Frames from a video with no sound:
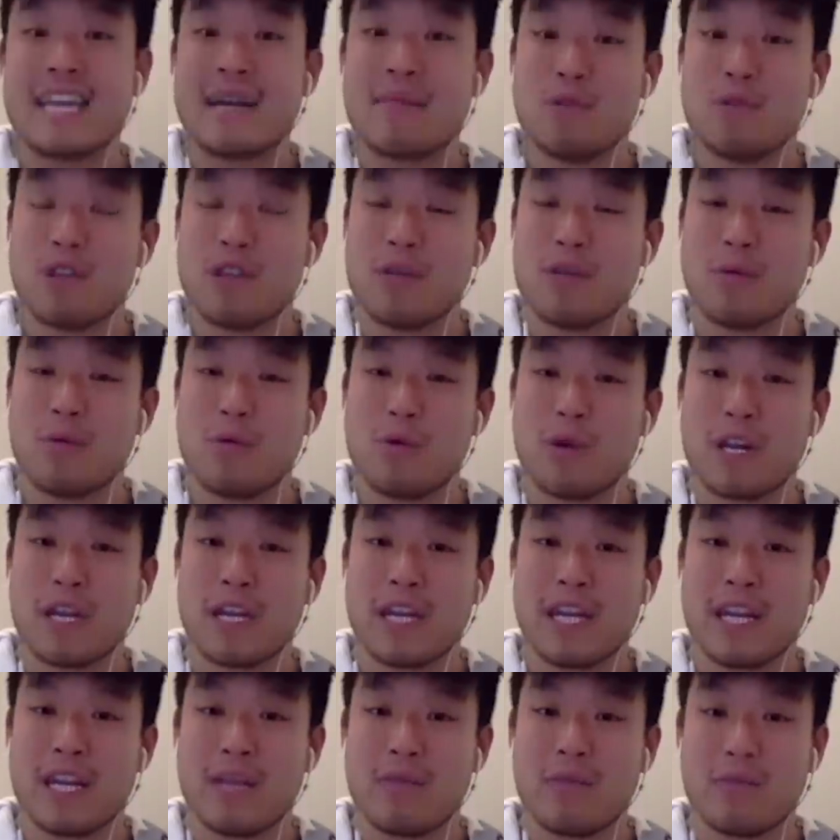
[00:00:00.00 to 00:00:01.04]
that more than
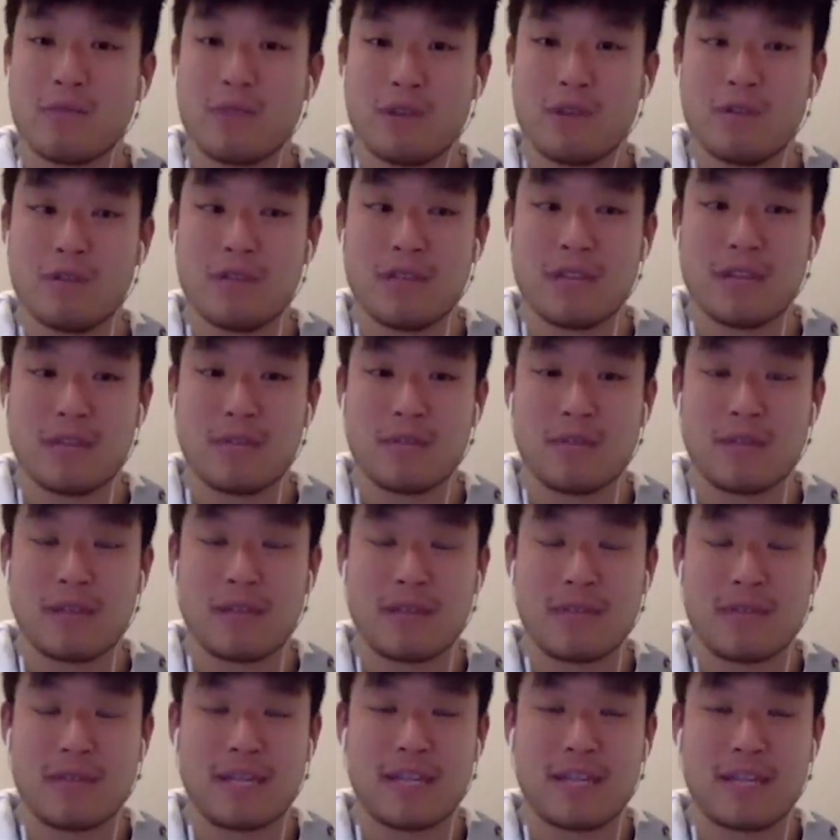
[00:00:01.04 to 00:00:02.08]
working out real like
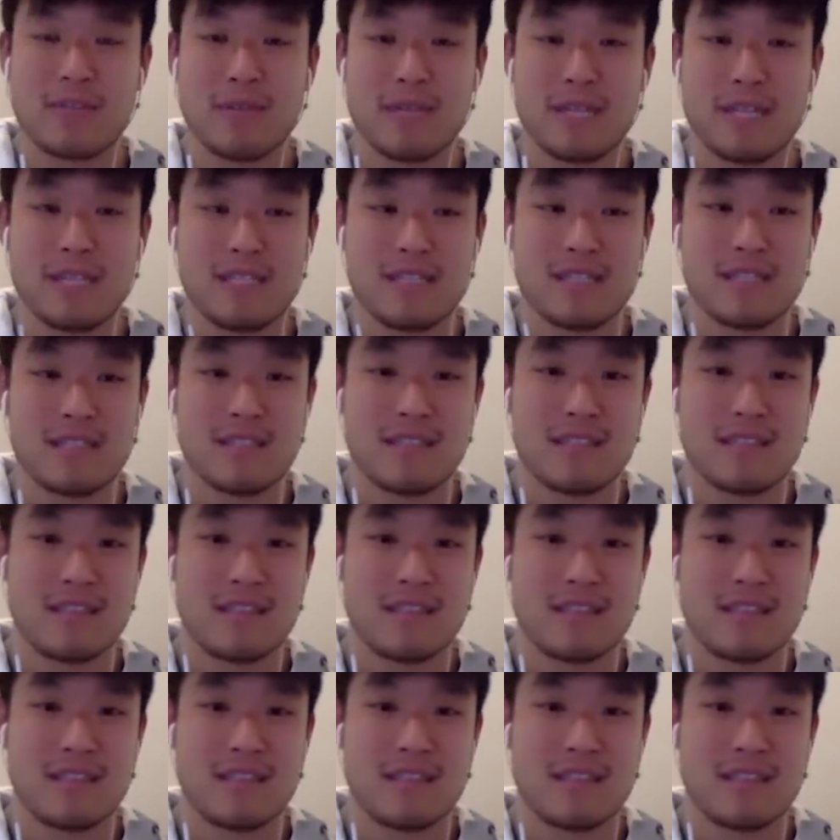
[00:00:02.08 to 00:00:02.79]
like regular weights?